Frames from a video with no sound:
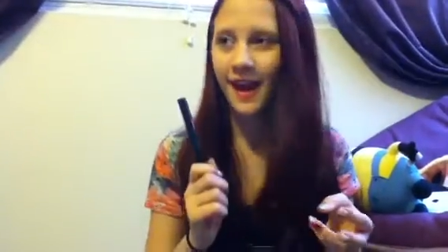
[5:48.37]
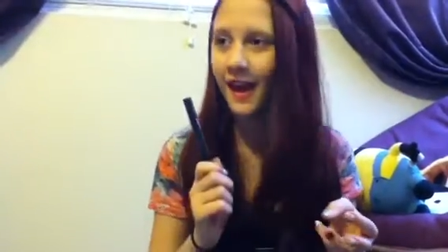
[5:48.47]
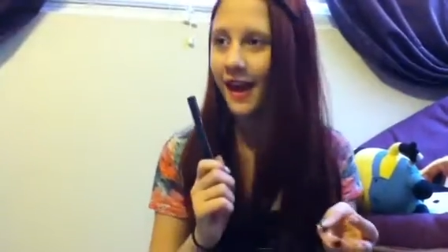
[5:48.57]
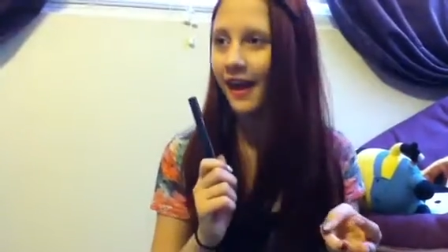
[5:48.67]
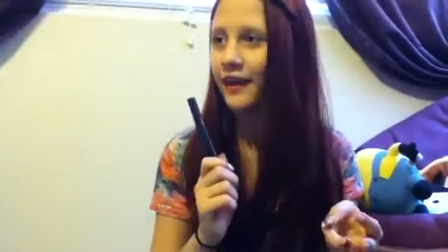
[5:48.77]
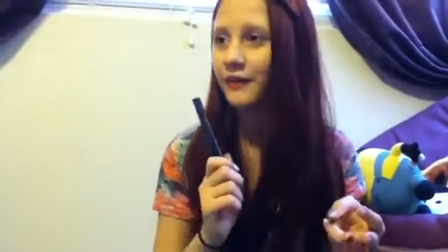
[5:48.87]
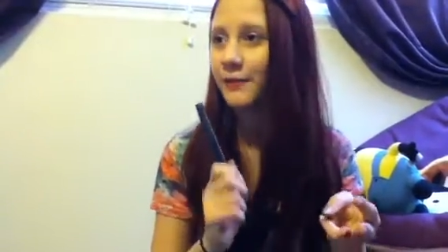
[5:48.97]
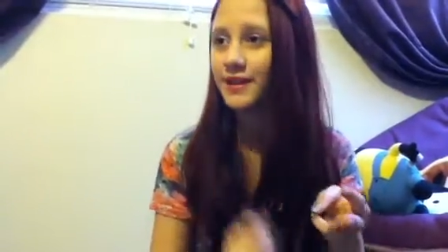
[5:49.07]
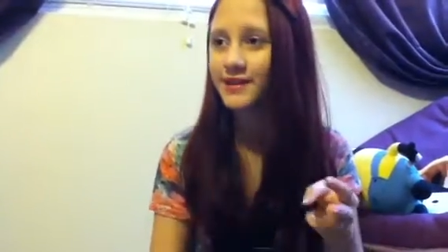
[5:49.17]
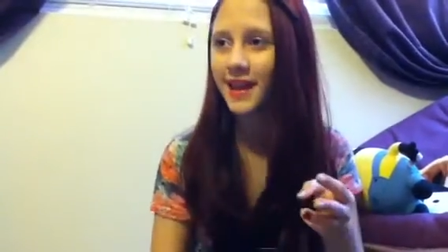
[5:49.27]
I have
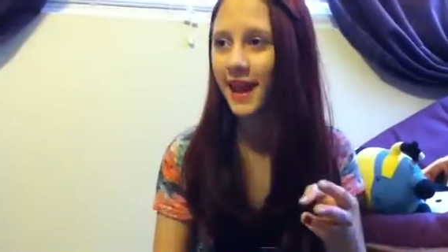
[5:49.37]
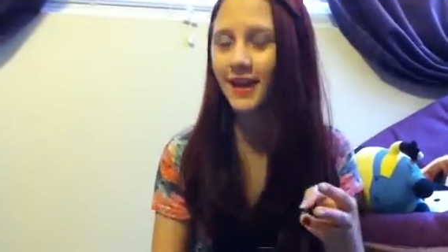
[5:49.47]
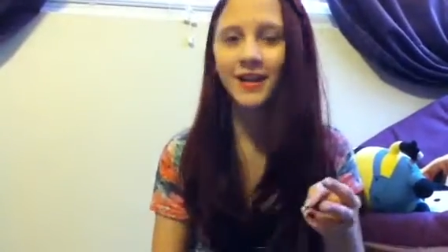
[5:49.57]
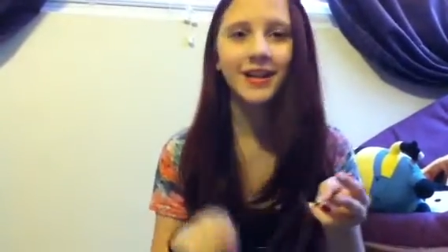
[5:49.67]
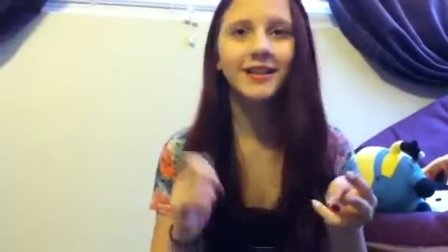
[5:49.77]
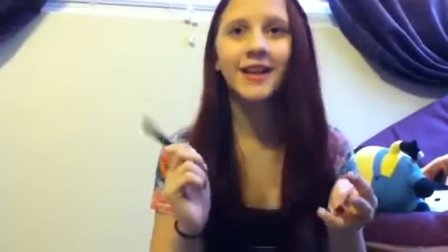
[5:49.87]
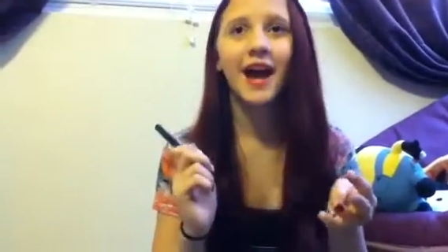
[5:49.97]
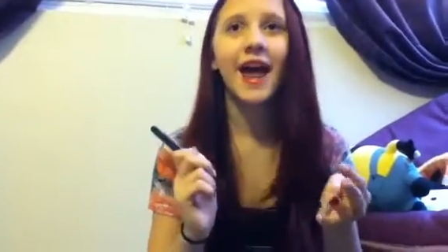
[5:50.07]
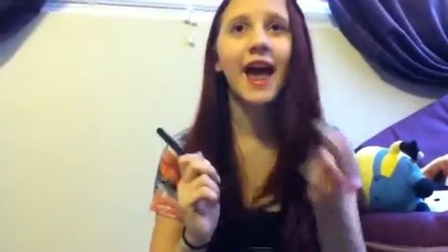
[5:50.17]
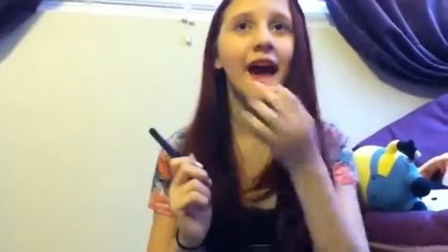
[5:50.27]
mascaras.
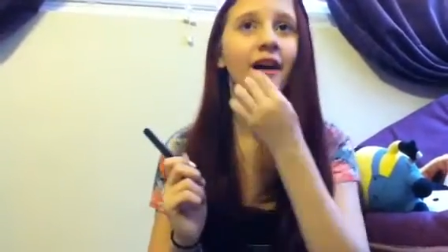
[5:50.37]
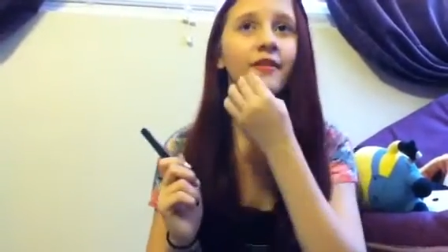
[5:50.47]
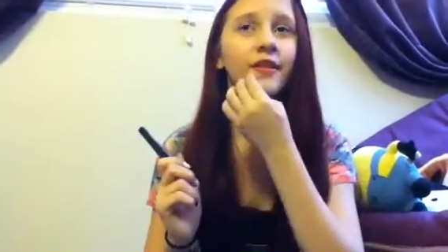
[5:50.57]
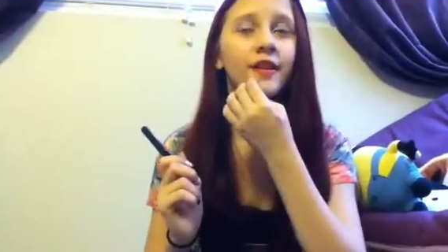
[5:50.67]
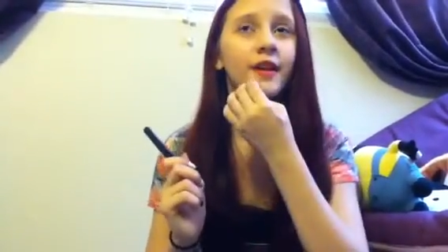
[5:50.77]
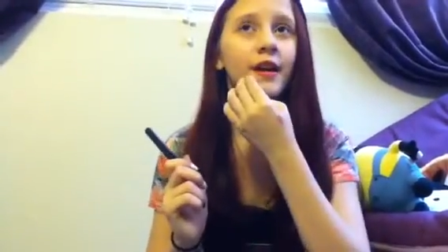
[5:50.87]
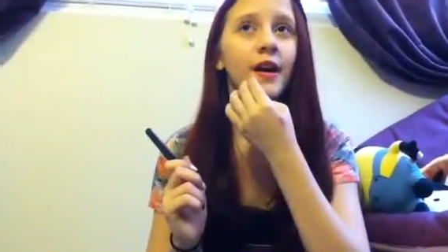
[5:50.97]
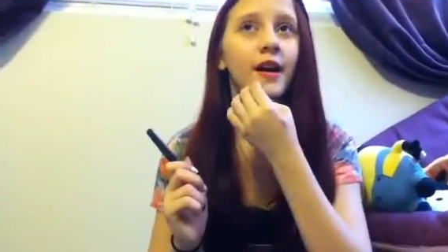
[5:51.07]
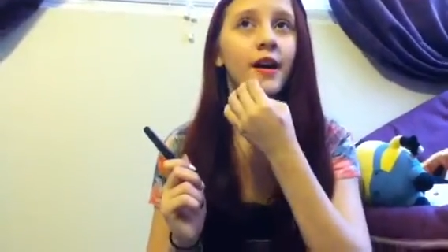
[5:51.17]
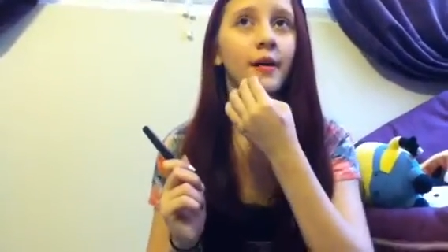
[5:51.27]
I
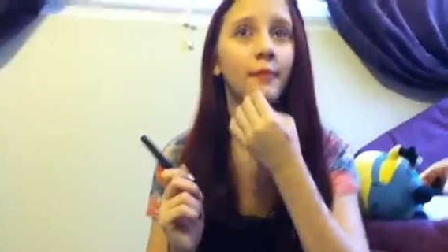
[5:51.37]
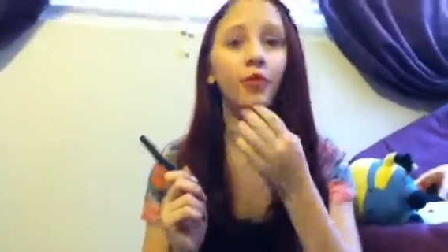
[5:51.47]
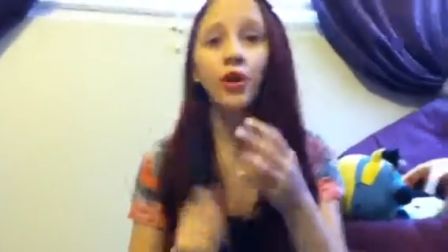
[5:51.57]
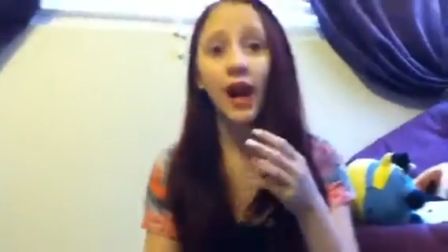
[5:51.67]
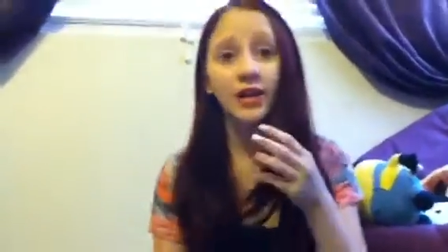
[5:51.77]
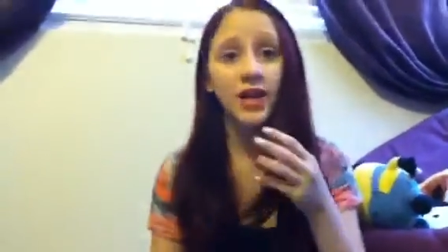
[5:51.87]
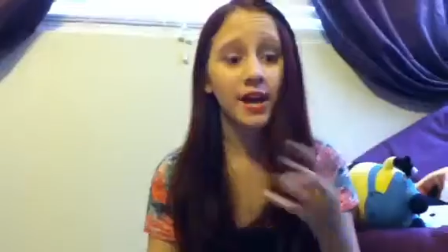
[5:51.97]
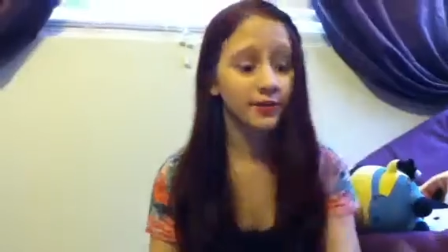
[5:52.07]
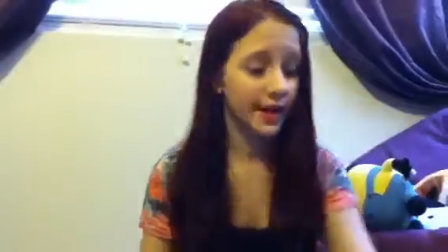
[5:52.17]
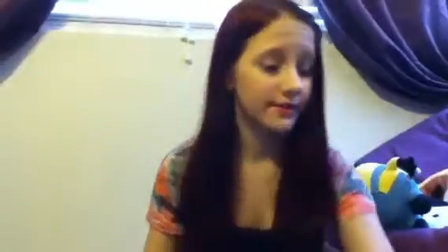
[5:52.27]
have more
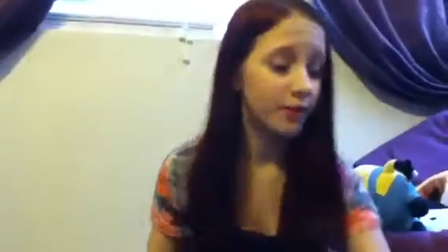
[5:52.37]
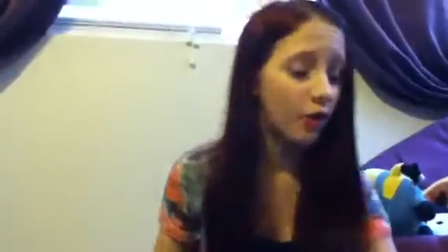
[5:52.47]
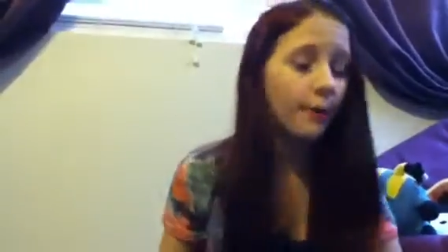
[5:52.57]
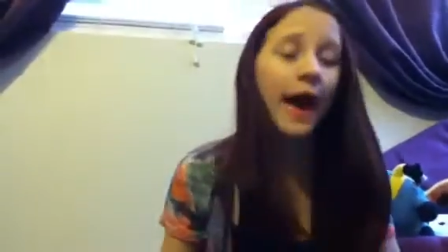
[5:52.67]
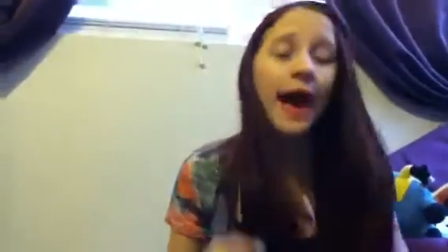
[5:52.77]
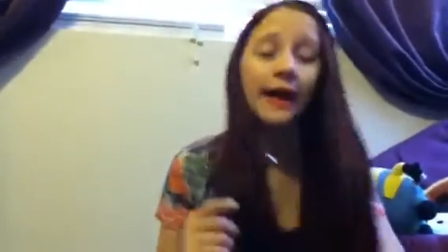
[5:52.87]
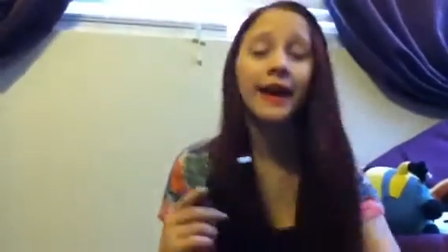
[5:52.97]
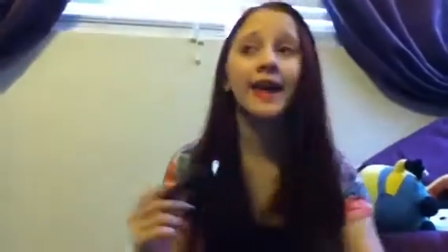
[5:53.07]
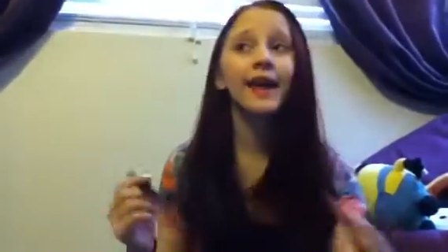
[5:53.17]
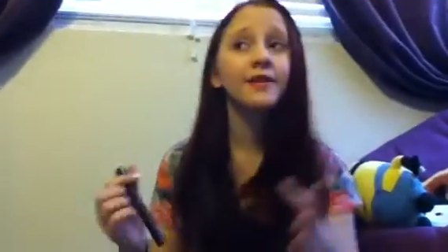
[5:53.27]
eyeshadows. I have the whole
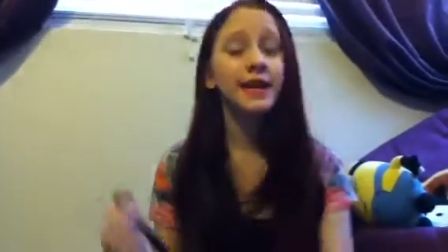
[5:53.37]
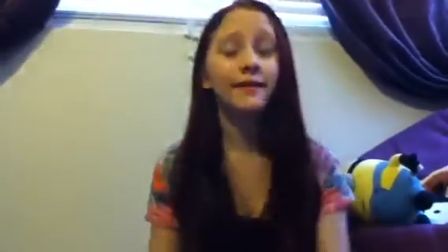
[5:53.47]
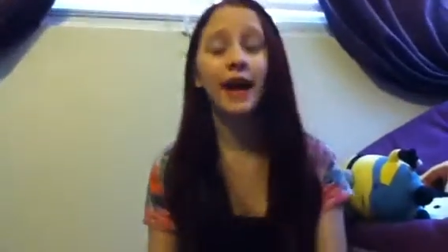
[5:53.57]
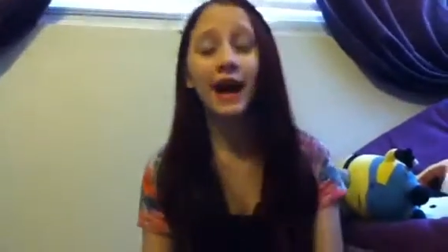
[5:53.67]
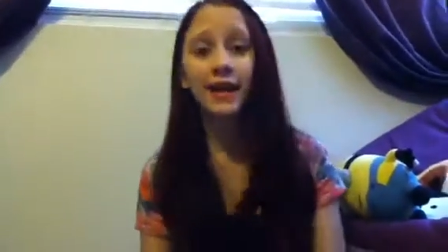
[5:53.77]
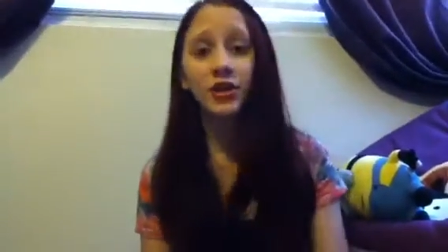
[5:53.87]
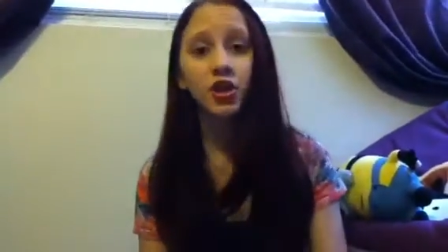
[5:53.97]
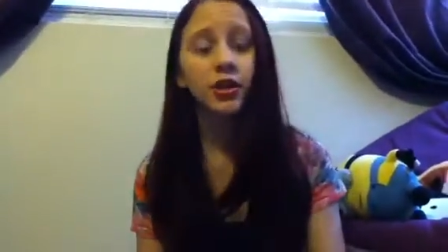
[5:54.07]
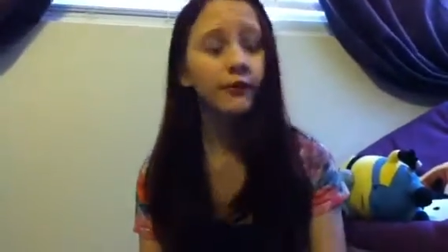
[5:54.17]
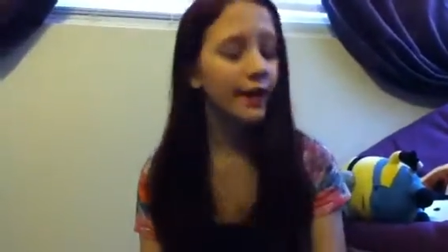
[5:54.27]
palette. And I also have an eyelash
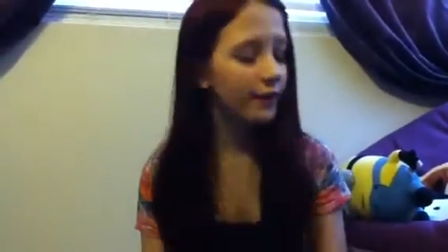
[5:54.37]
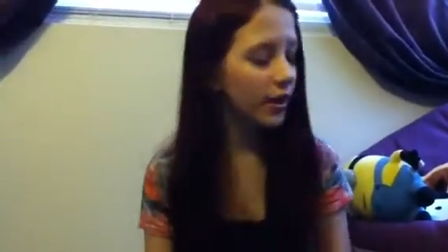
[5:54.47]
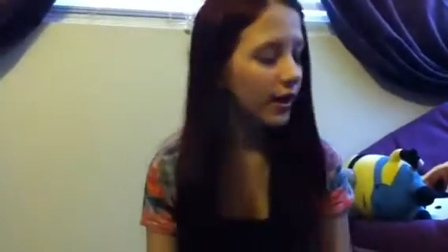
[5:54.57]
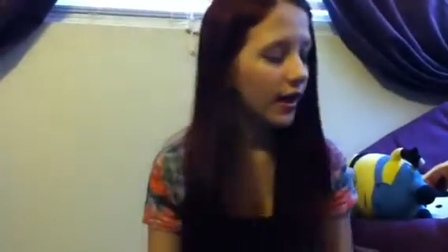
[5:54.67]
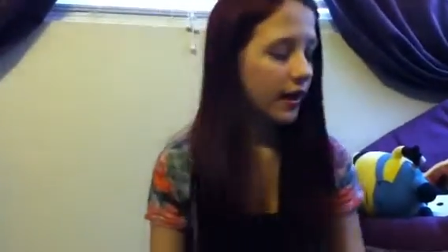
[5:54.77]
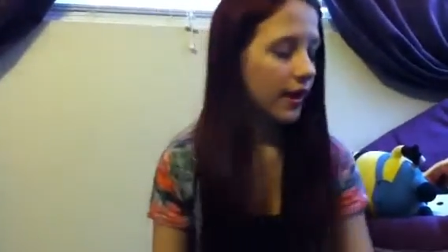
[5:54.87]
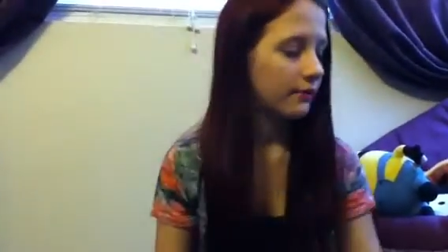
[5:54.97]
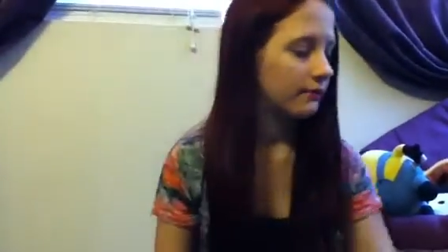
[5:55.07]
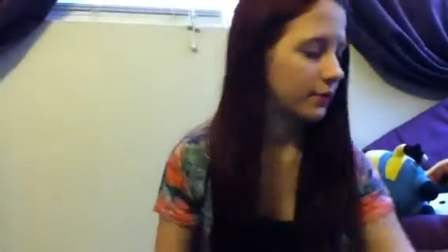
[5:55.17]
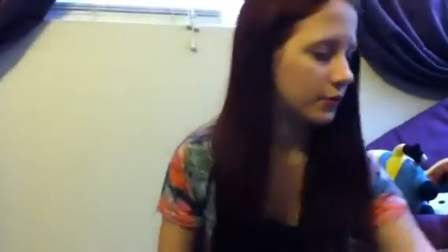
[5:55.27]
curler or whatever.
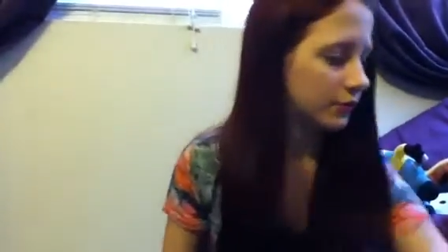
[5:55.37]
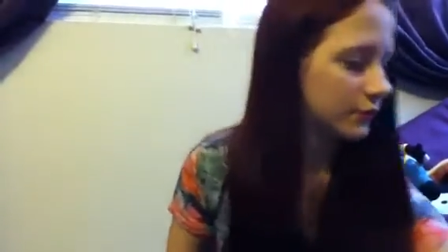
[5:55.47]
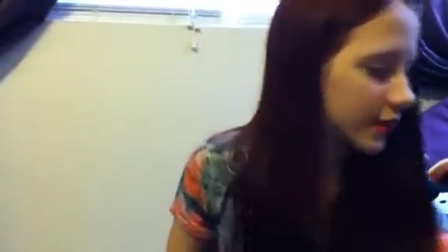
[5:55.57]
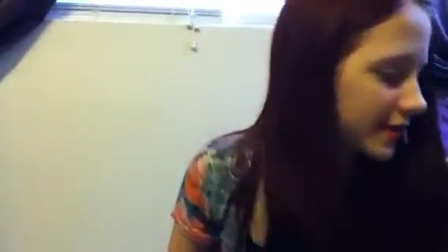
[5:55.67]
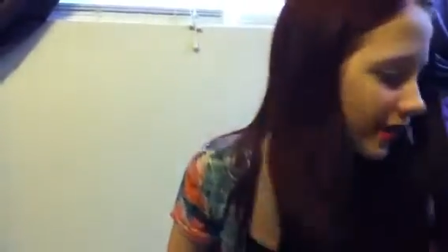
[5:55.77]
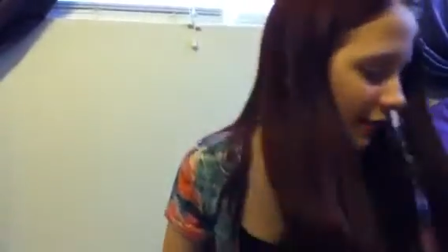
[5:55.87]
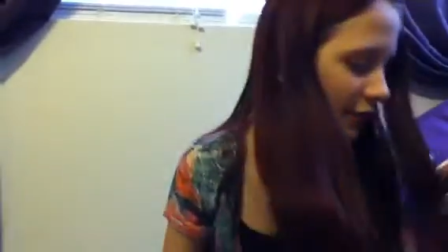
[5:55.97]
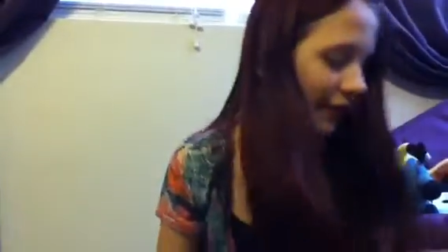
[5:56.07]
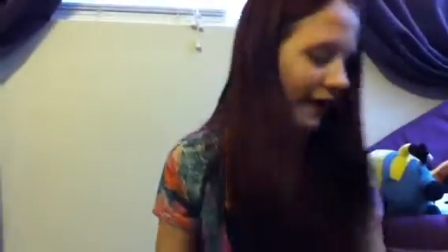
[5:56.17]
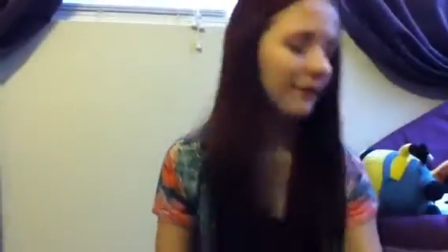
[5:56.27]
And, just, like,
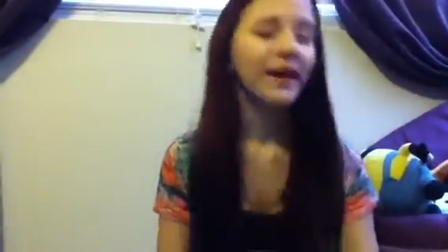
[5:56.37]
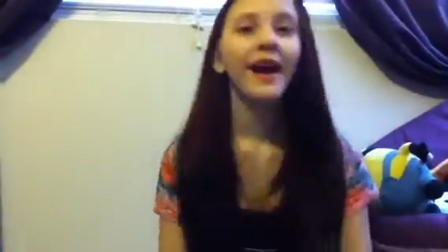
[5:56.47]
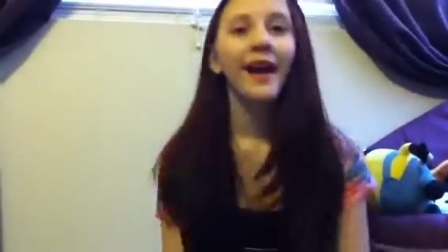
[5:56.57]
threw that.